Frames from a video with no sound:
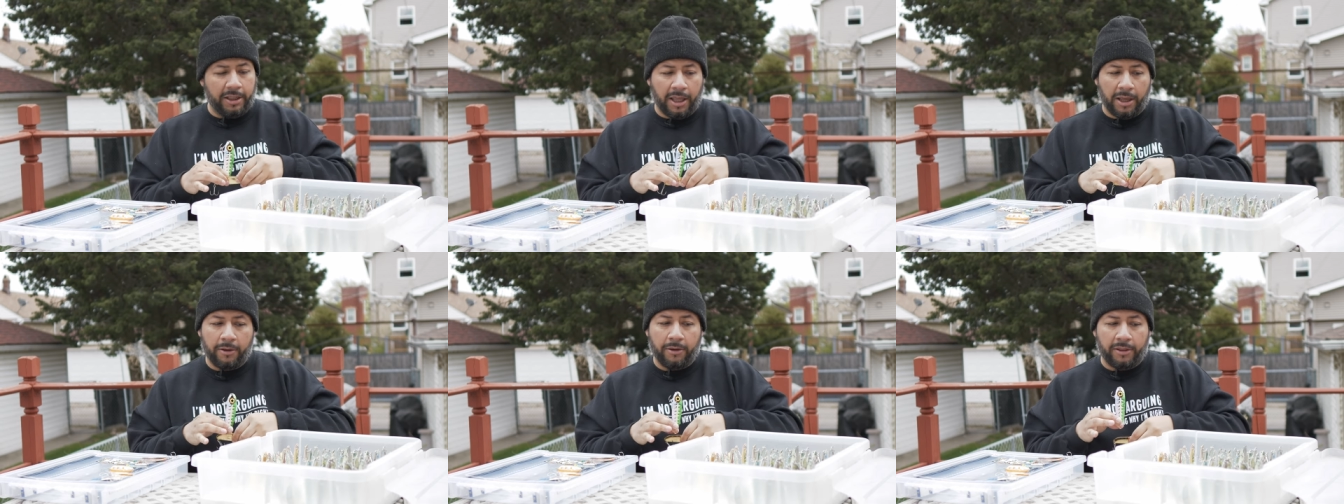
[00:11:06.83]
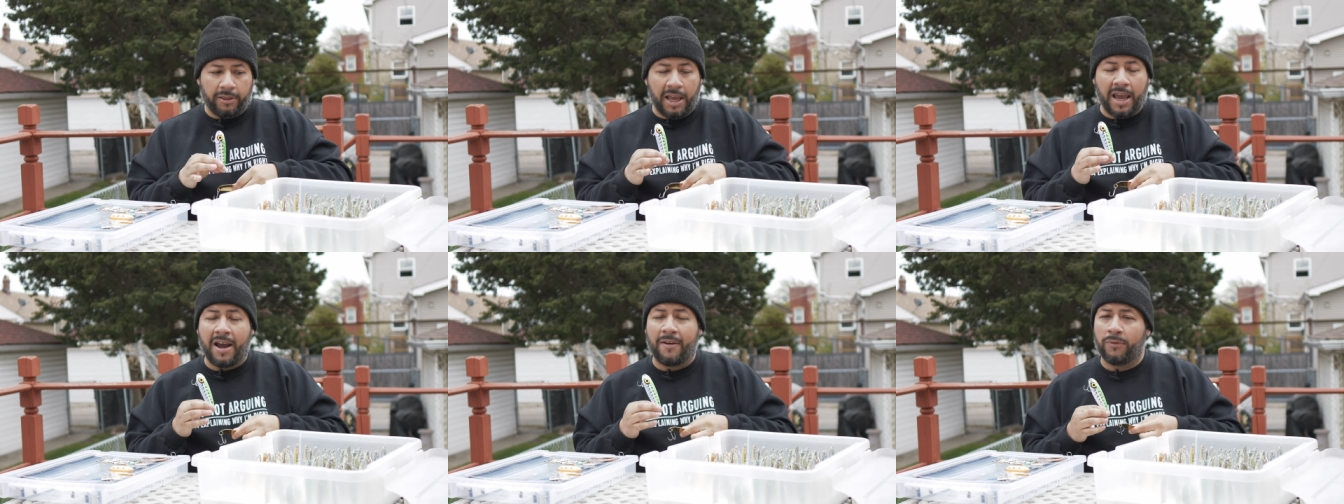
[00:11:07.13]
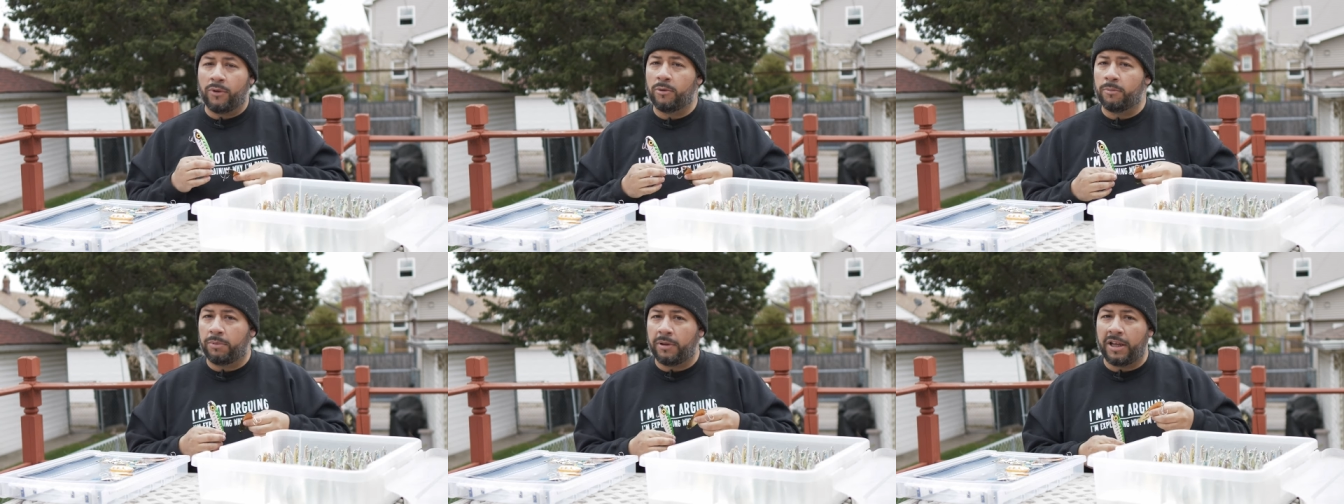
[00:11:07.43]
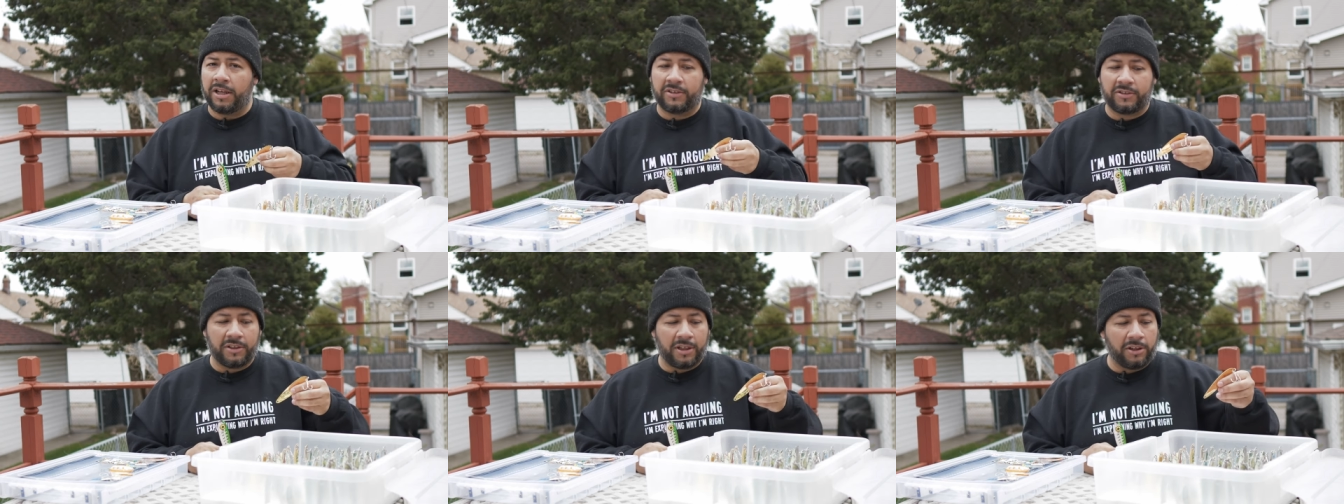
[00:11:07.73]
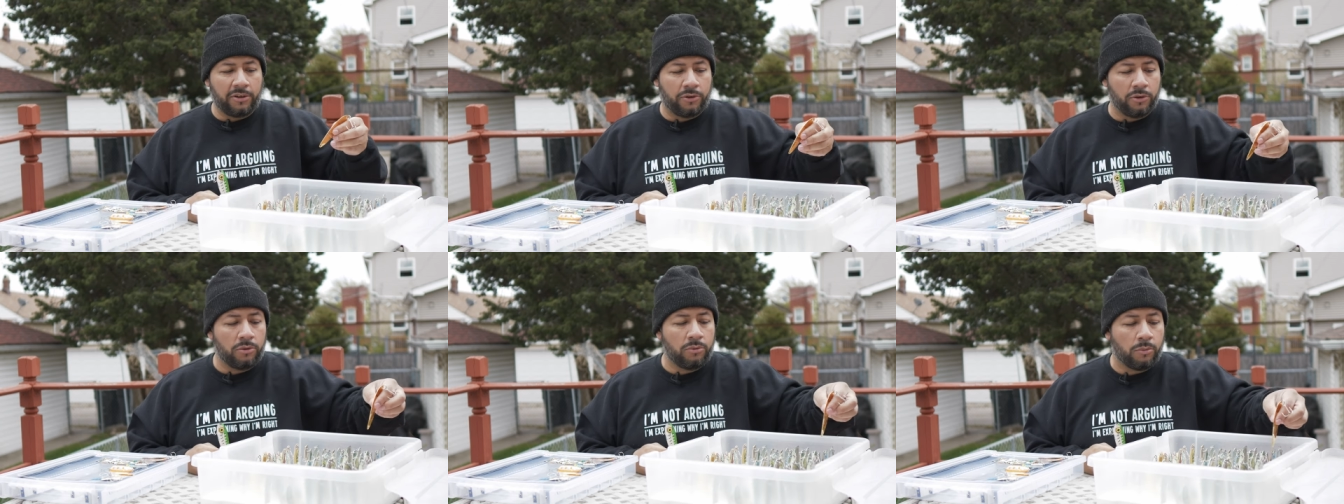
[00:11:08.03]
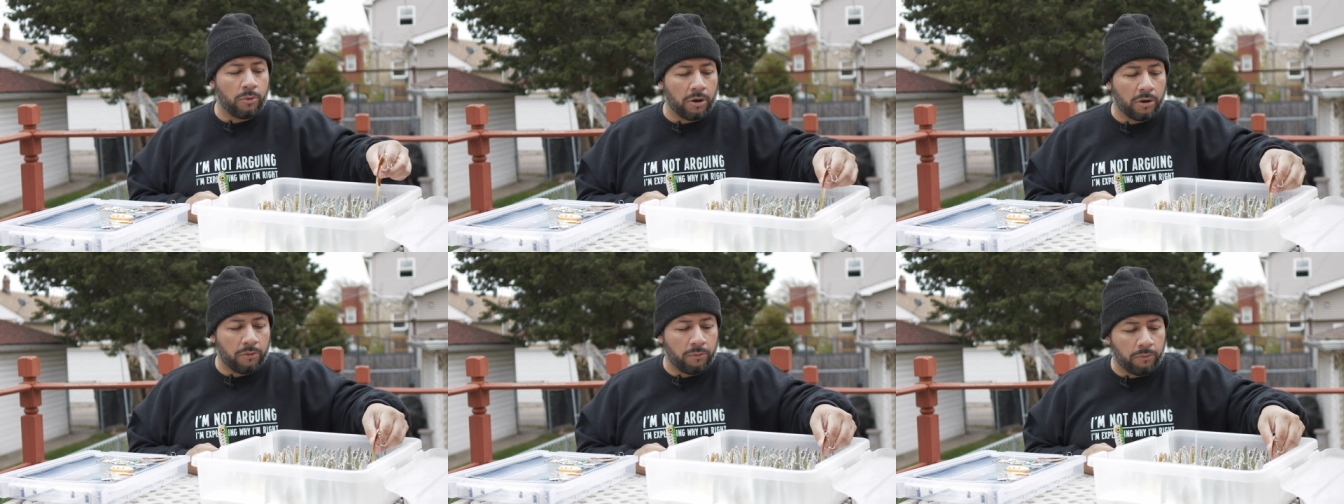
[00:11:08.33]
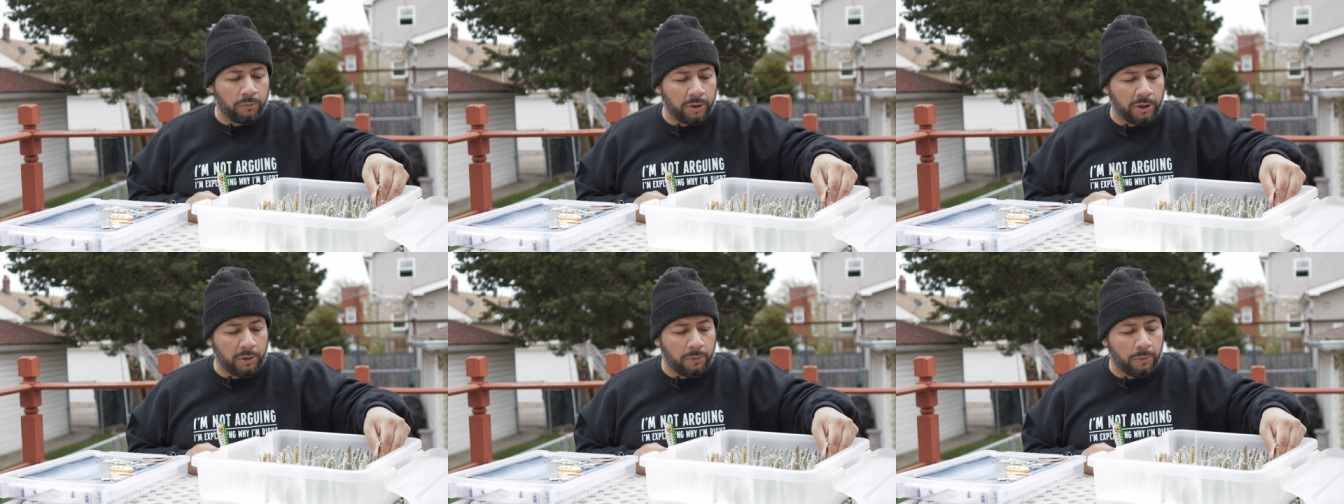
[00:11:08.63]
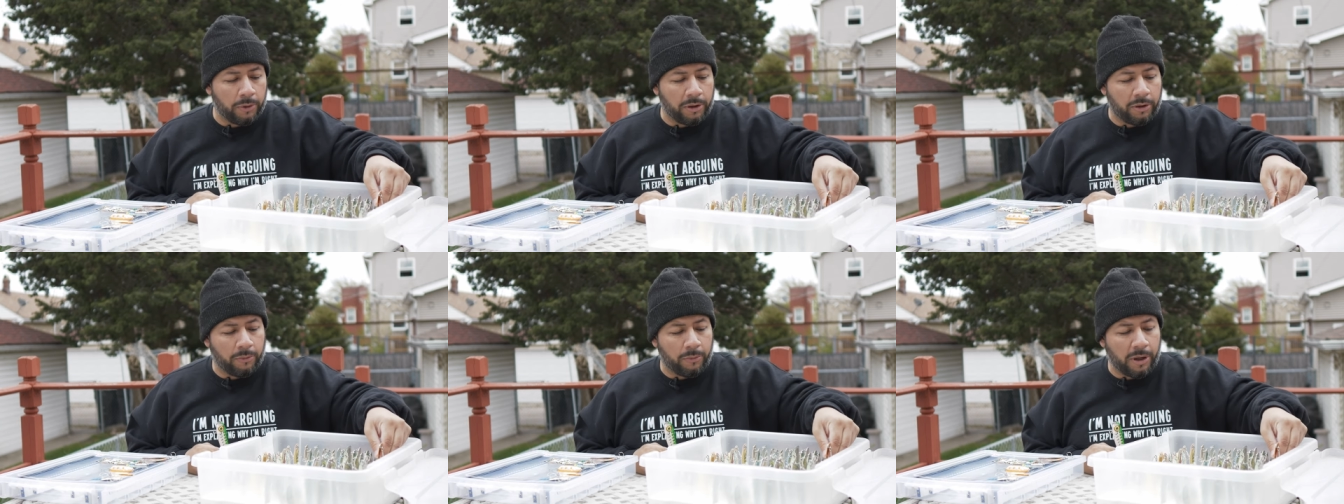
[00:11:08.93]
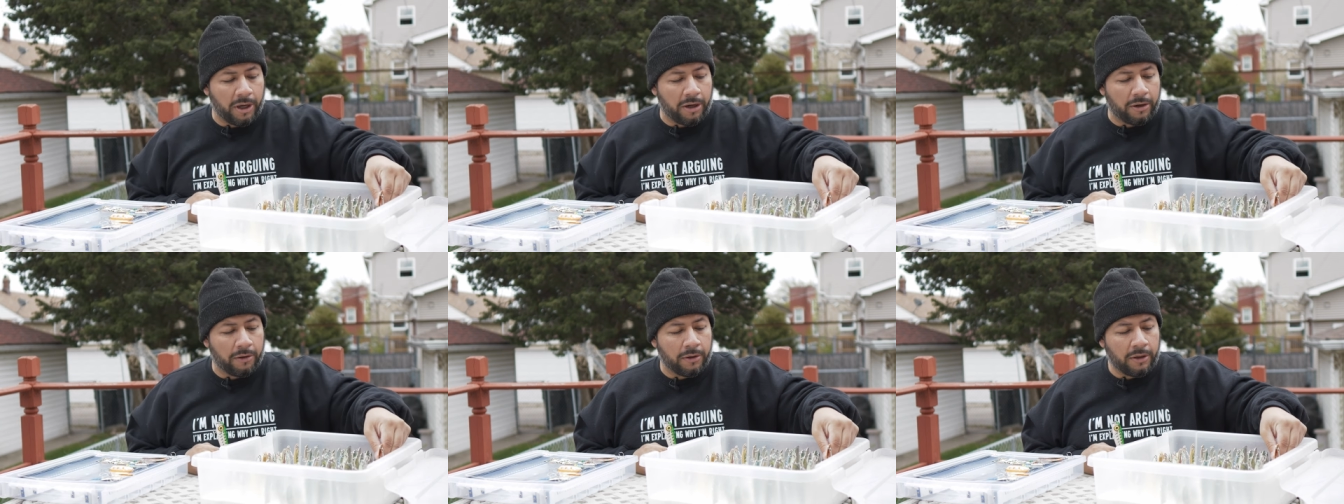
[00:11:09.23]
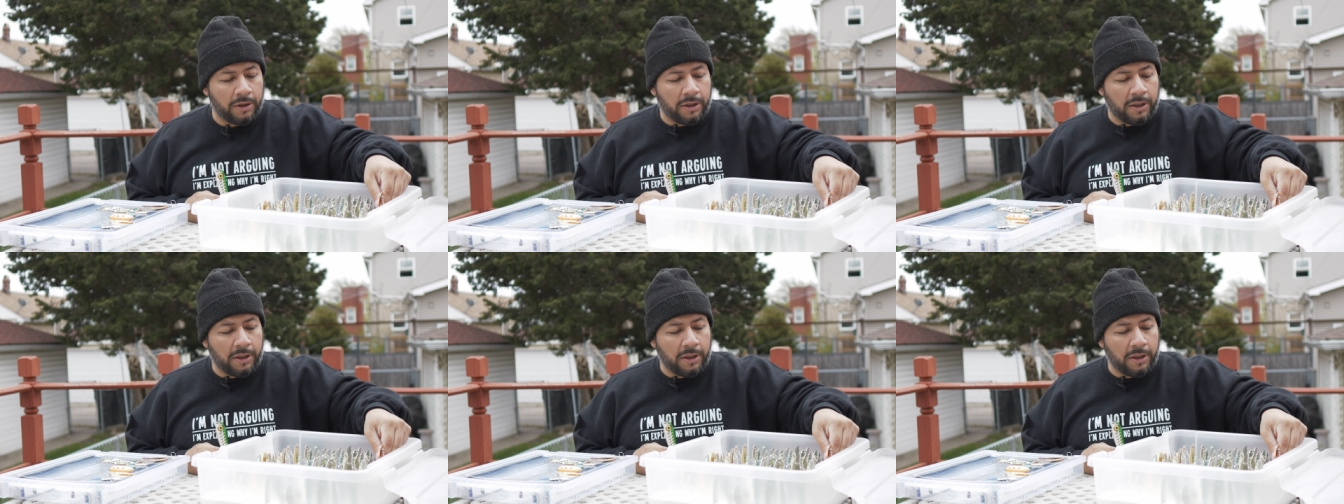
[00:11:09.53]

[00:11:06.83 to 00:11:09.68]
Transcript: they they have their place and they do work really really well.